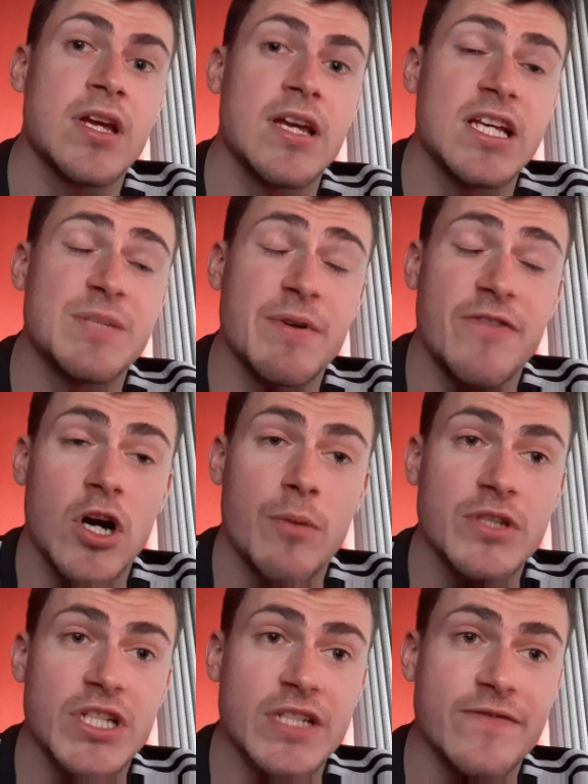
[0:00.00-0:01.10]
His
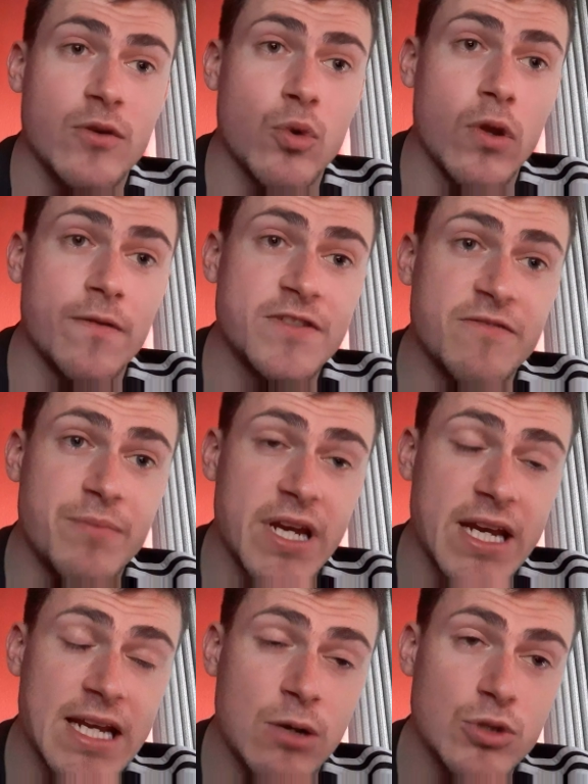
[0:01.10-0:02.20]
performances for Wolves have
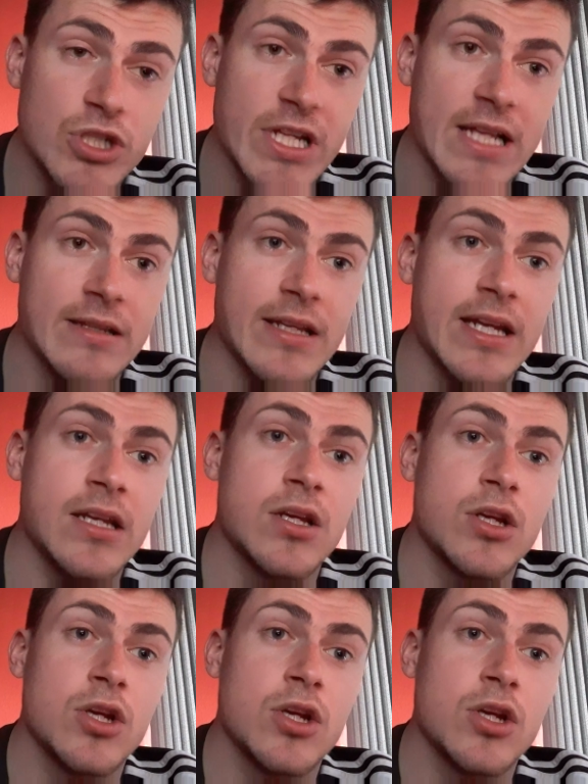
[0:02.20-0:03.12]
been outstanding.